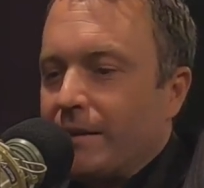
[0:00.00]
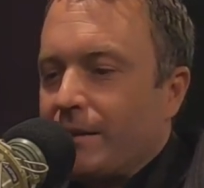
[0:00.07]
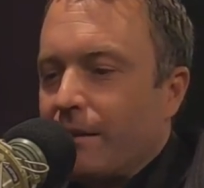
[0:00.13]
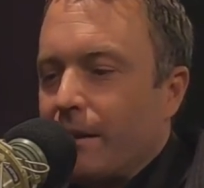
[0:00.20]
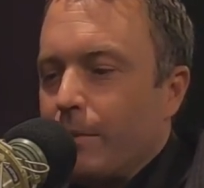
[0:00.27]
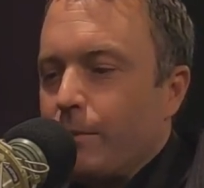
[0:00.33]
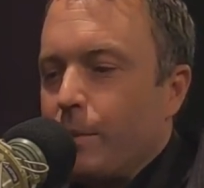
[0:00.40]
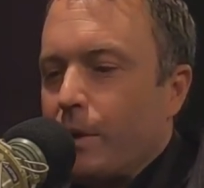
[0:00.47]

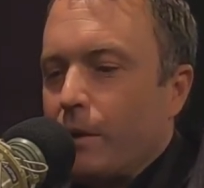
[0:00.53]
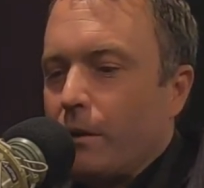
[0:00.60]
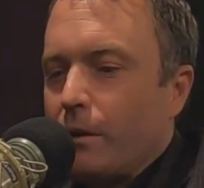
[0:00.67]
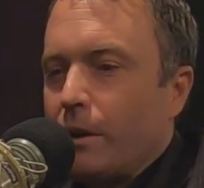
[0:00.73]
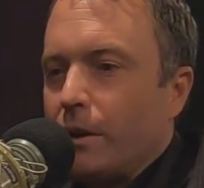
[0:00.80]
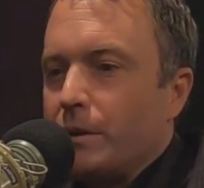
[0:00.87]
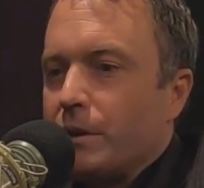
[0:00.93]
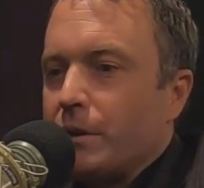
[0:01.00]
time
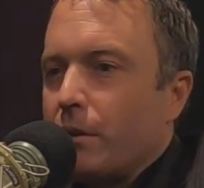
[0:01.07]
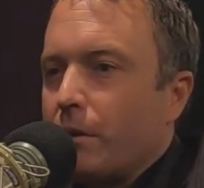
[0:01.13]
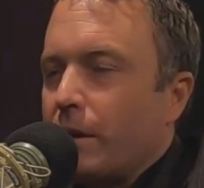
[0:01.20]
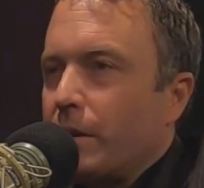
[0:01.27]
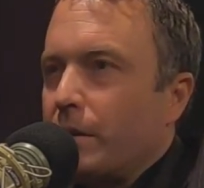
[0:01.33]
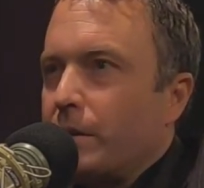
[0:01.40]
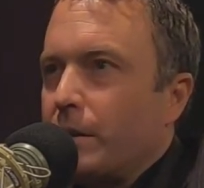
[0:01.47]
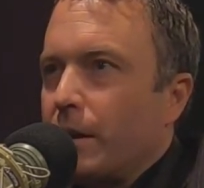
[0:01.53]
period,
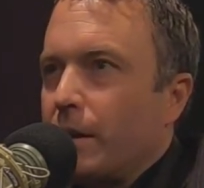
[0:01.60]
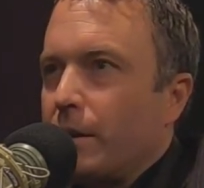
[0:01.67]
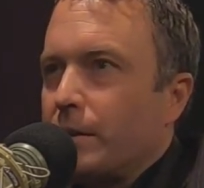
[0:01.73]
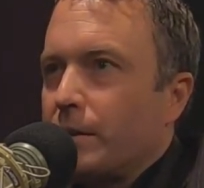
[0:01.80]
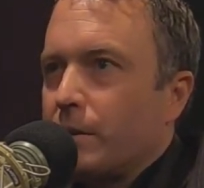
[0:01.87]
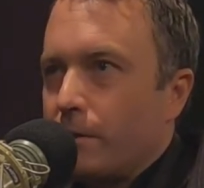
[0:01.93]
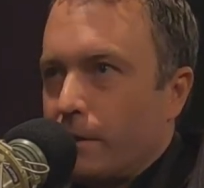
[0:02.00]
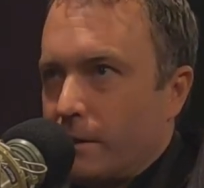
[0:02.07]
started
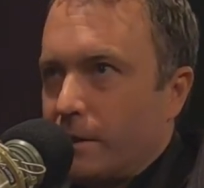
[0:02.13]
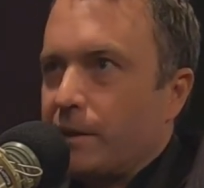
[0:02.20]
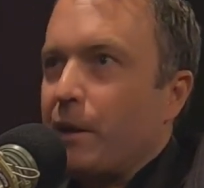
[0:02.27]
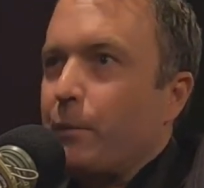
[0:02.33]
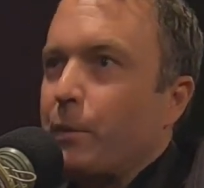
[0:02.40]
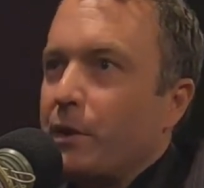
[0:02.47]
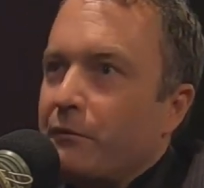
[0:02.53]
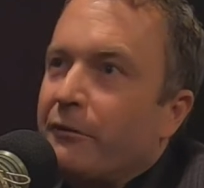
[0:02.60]
this
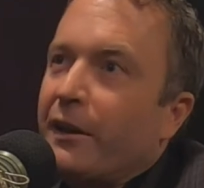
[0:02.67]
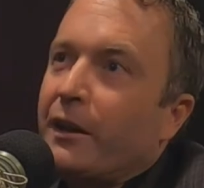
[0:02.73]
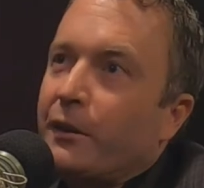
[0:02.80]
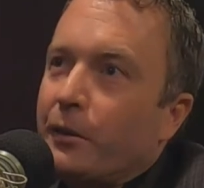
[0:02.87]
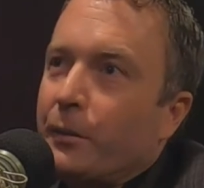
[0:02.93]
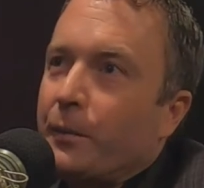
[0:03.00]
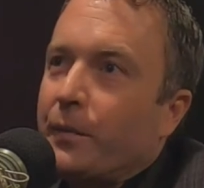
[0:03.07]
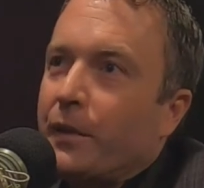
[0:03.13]
company,
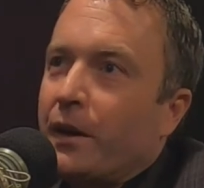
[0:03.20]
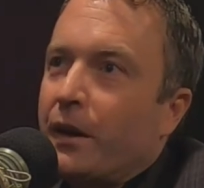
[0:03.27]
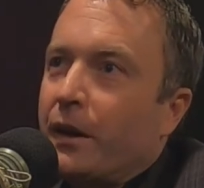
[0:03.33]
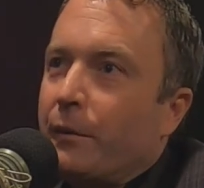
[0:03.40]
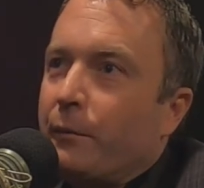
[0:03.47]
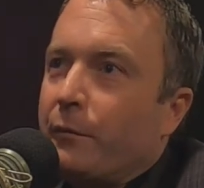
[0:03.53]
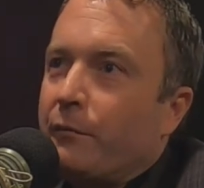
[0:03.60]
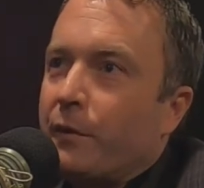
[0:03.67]

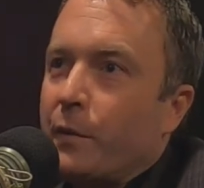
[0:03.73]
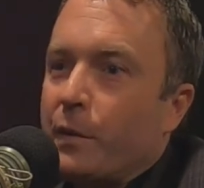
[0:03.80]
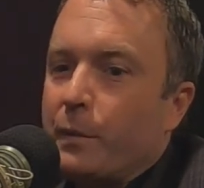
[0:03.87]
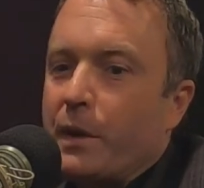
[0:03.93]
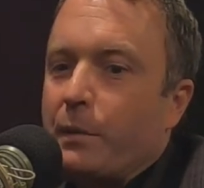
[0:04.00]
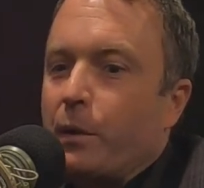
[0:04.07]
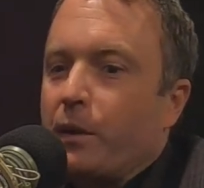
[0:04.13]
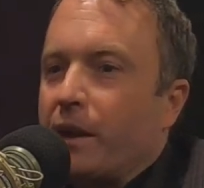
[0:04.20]
Valo, from the
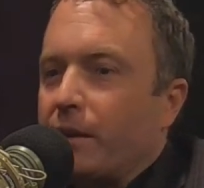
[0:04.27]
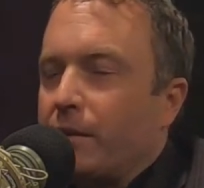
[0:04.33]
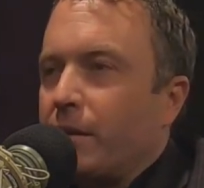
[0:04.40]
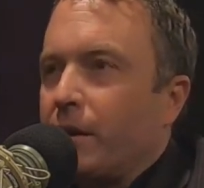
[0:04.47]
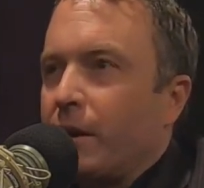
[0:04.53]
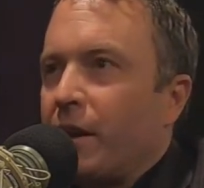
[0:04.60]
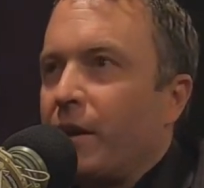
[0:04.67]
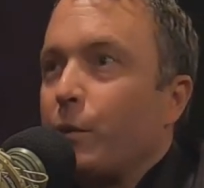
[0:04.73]
people that
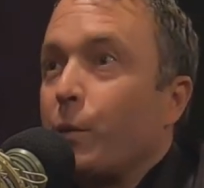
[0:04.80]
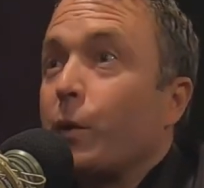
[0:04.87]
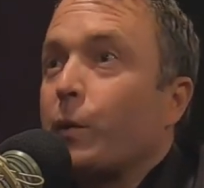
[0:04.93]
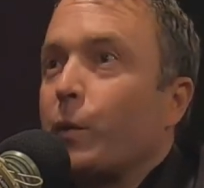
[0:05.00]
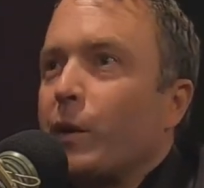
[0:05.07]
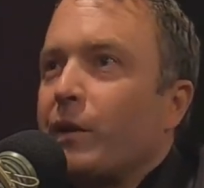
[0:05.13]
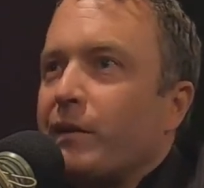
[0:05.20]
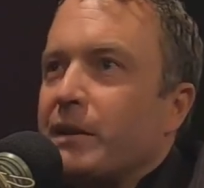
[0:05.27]
I had
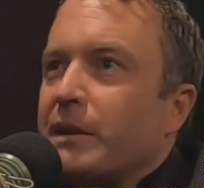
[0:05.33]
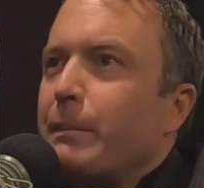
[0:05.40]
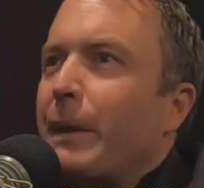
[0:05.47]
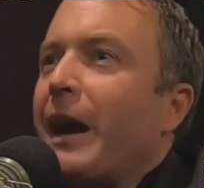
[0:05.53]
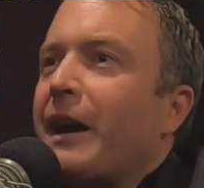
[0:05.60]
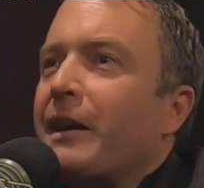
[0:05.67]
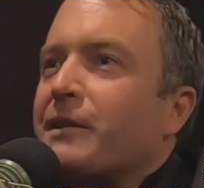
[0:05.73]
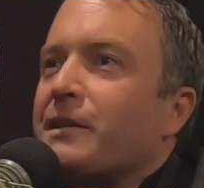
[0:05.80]
worked with in the
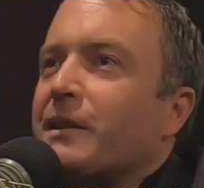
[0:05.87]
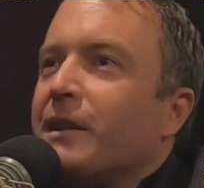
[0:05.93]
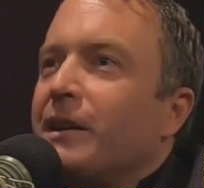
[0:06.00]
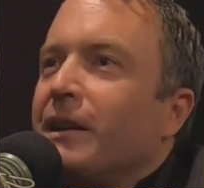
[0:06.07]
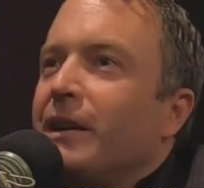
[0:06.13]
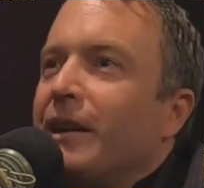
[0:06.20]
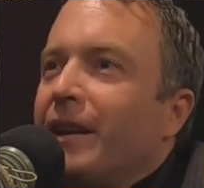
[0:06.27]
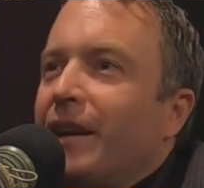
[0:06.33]
past.
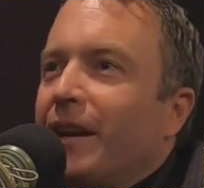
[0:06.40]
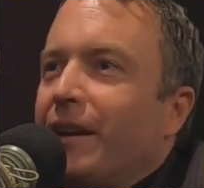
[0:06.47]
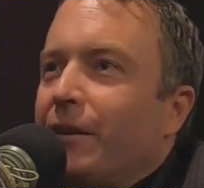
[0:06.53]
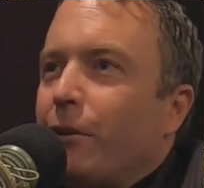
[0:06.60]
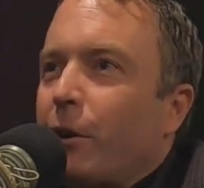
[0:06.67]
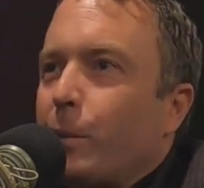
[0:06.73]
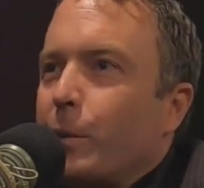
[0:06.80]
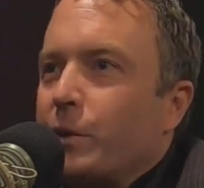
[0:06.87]

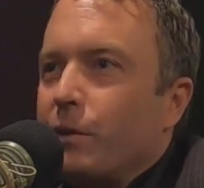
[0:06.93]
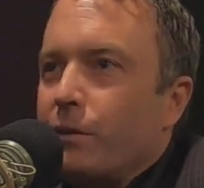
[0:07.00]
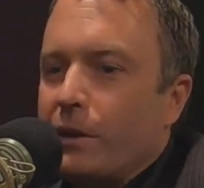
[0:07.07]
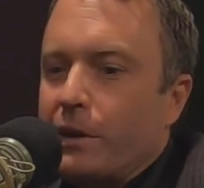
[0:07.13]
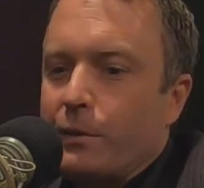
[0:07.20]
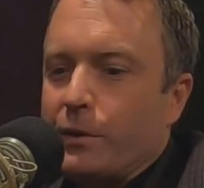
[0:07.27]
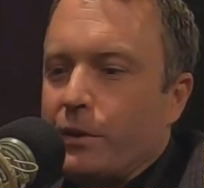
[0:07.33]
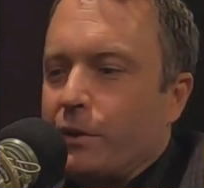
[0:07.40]
And the
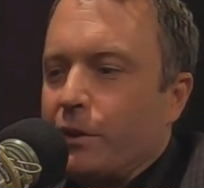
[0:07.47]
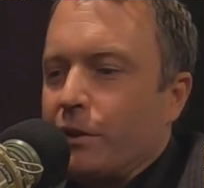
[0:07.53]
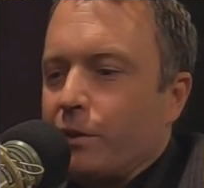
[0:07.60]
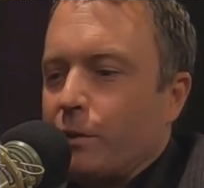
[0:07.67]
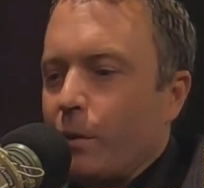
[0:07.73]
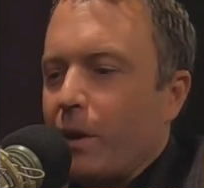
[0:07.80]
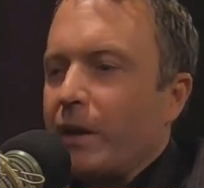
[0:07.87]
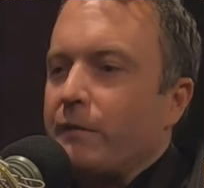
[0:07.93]
opportunity was
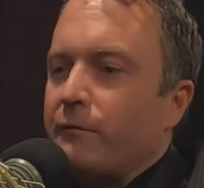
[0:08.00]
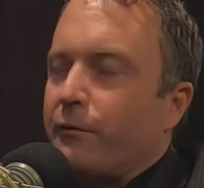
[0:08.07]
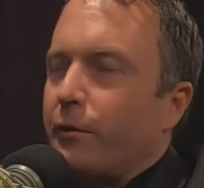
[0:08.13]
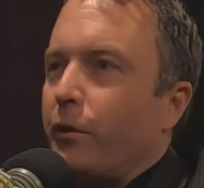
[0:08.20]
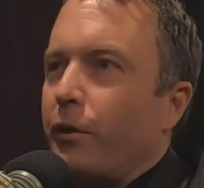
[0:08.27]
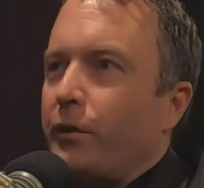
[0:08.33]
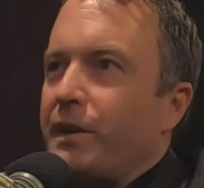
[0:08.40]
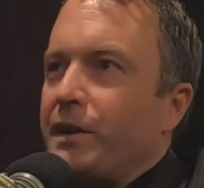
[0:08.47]
just right
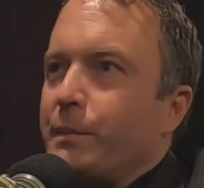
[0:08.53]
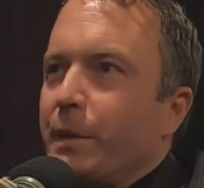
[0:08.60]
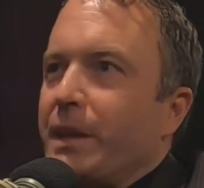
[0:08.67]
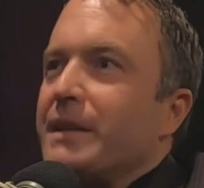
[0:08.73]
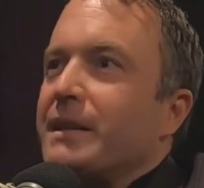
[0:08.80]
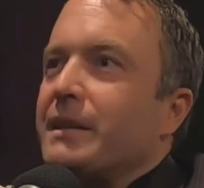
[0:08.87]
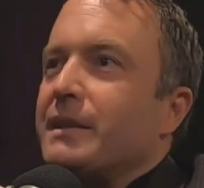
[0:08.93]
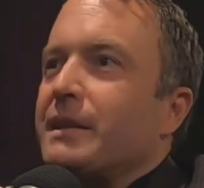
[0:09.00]
for all these
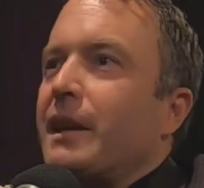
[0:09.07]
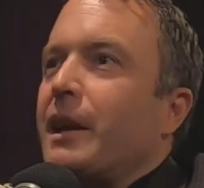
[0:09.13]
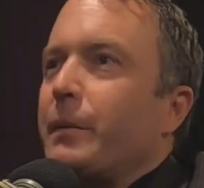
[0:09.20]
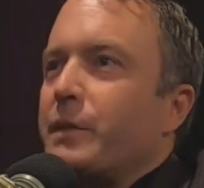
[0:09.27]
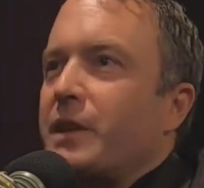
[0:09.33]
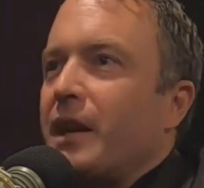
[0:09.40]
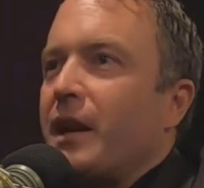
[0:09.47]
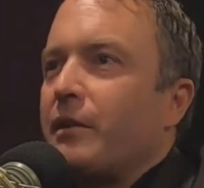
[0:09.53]
pieces to
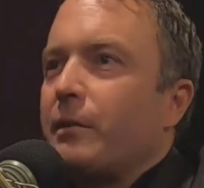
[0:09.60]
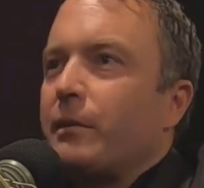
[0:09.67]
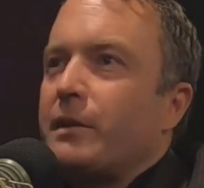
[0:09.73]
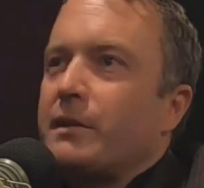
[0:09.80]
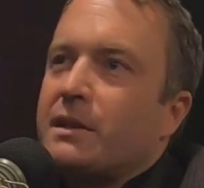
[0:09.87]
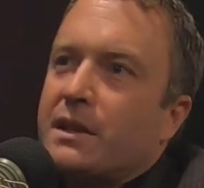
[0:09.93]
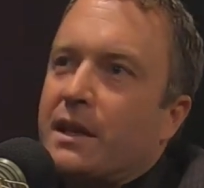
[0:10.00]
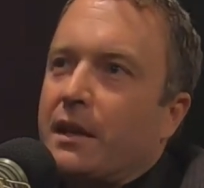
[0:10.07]
come together
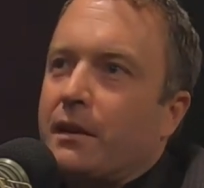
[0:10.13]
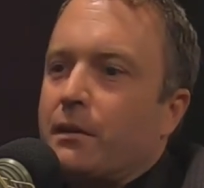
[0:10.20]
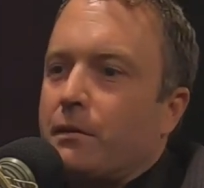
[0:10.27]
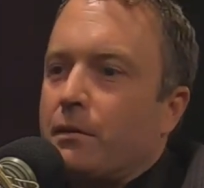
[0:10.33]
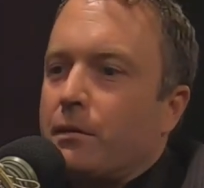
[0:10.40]
and say,